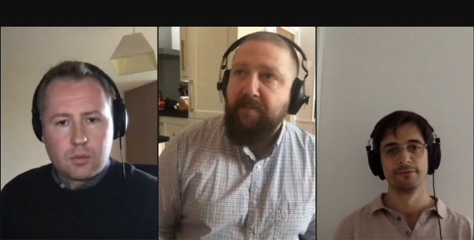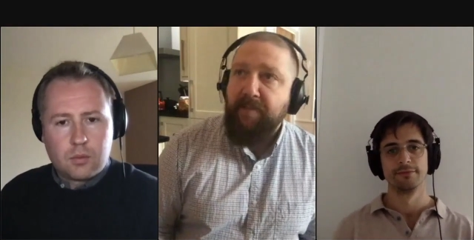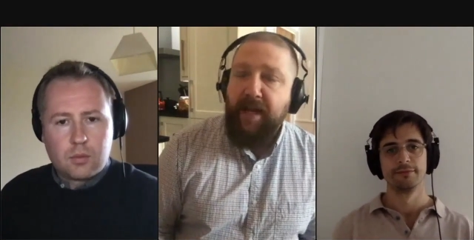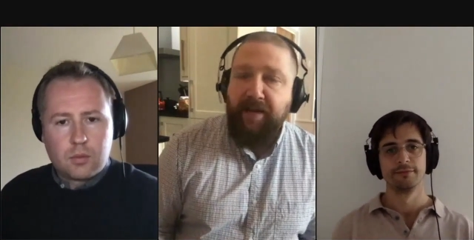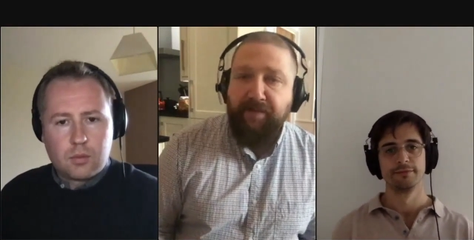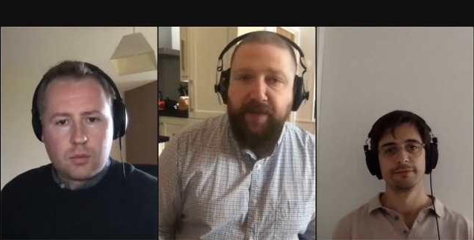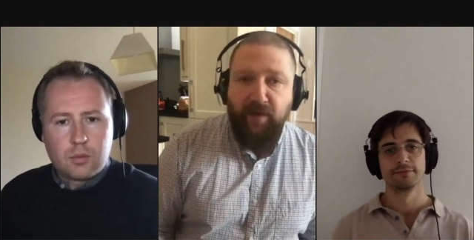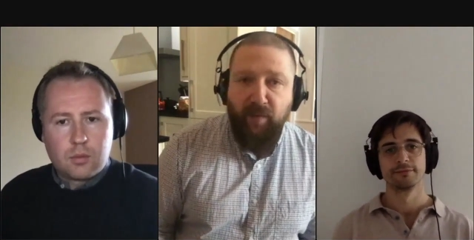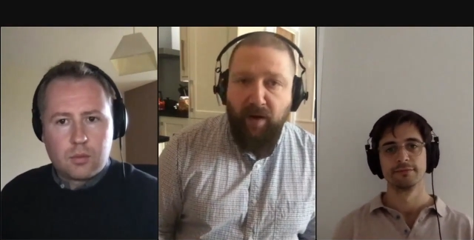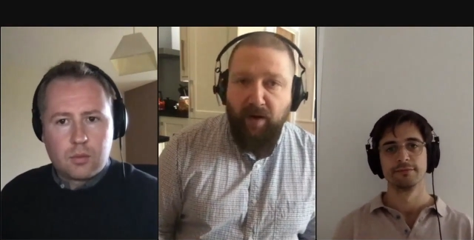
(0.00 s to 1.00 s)
Speaker 1: if
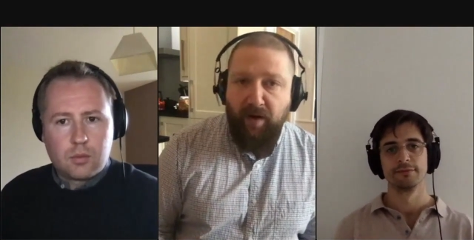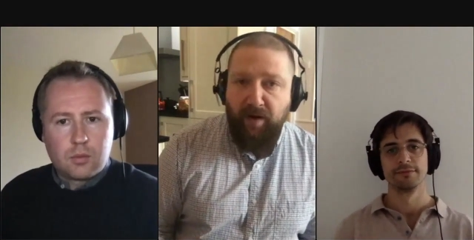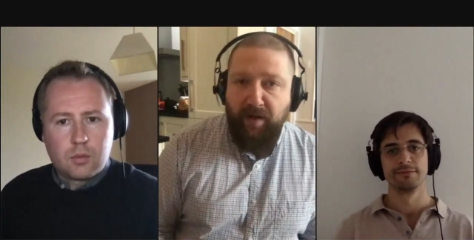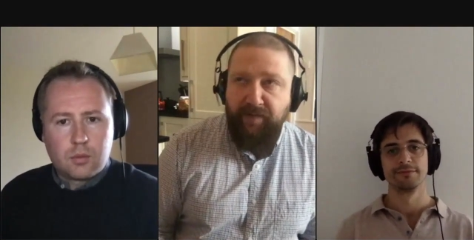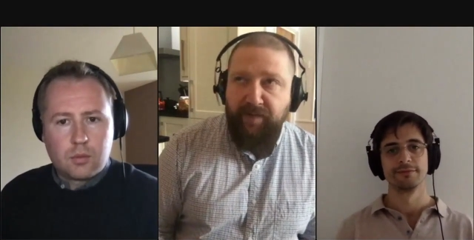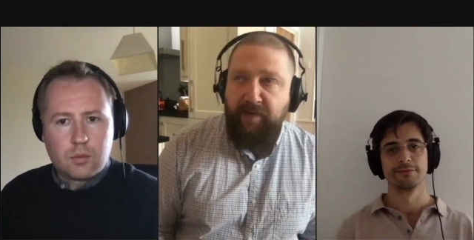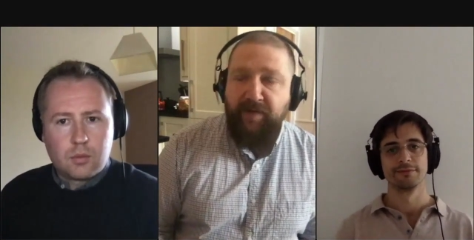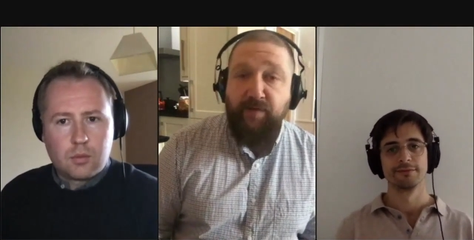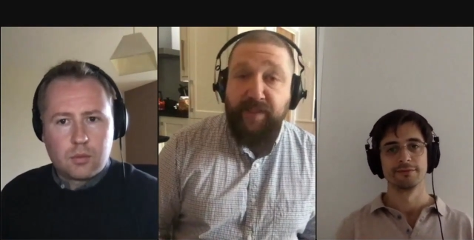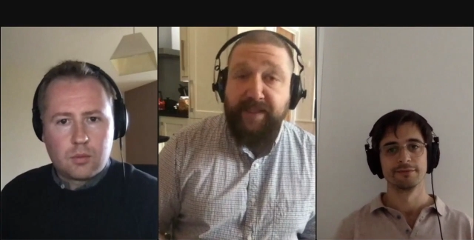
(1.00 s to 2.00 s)

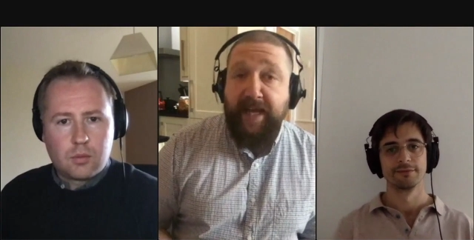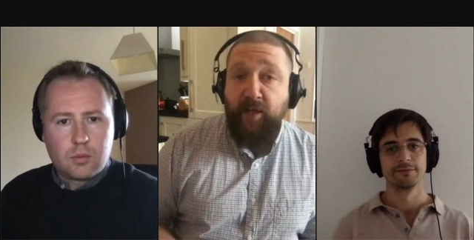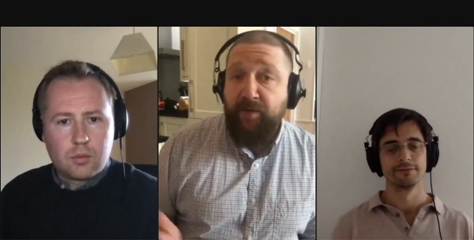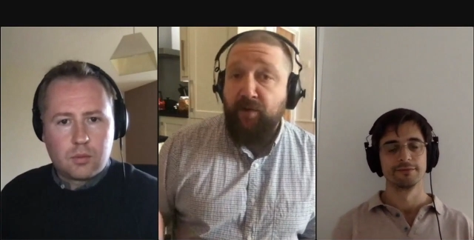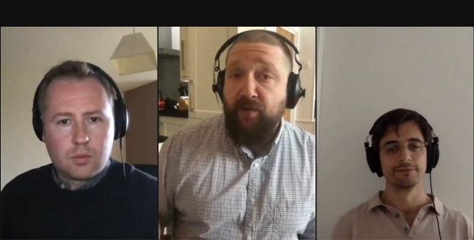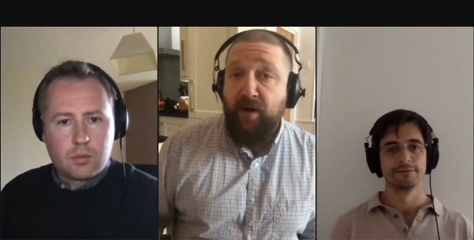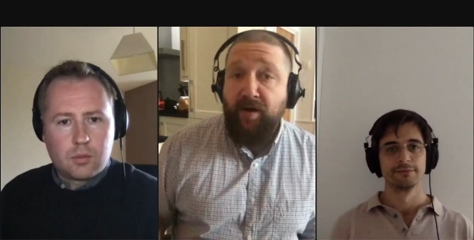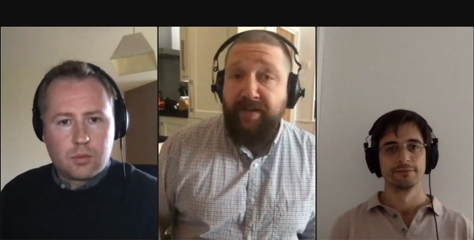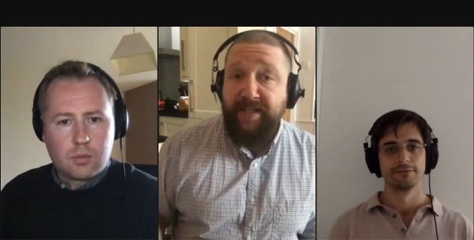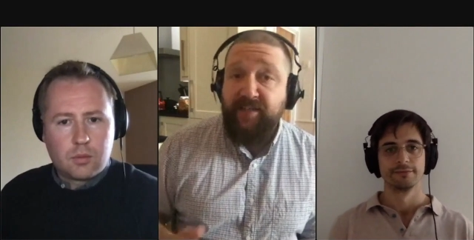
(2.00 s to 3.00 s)
you scale up your
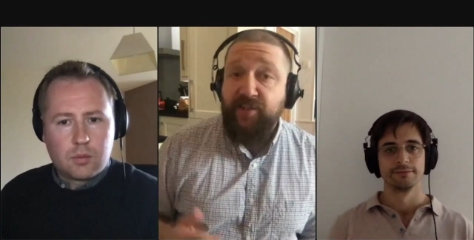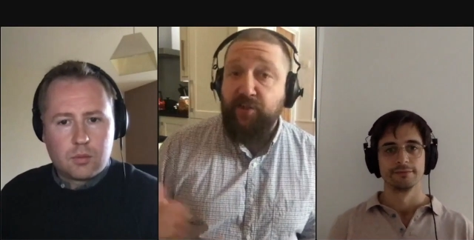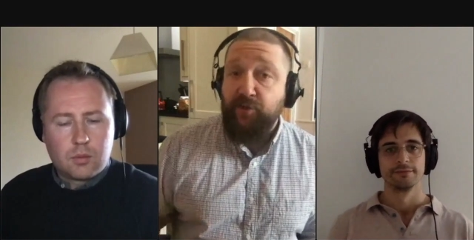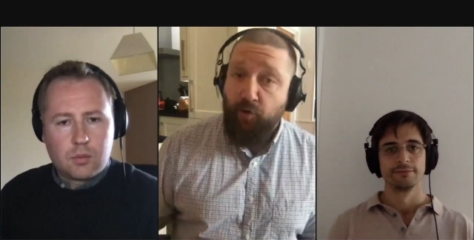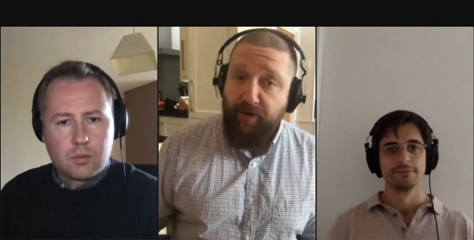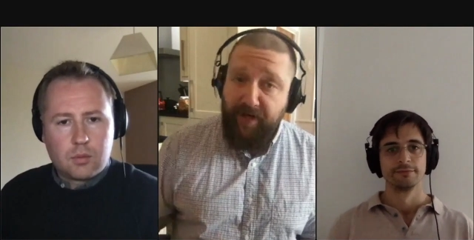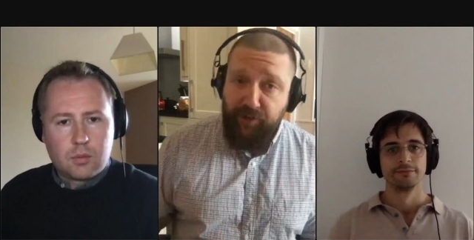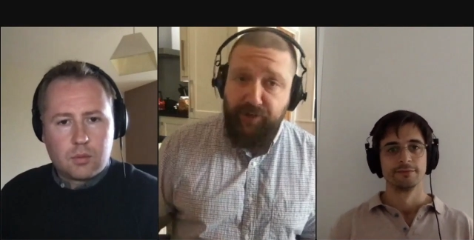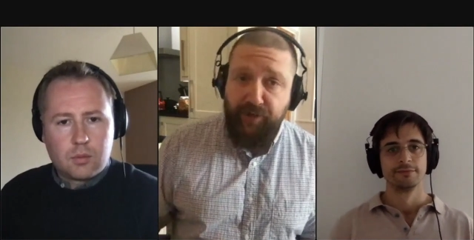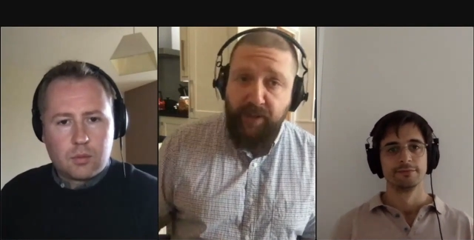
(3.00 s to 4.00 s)
RDS
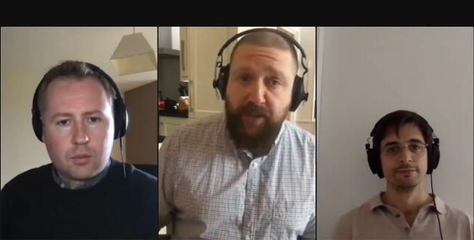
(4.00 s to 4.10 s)
storage,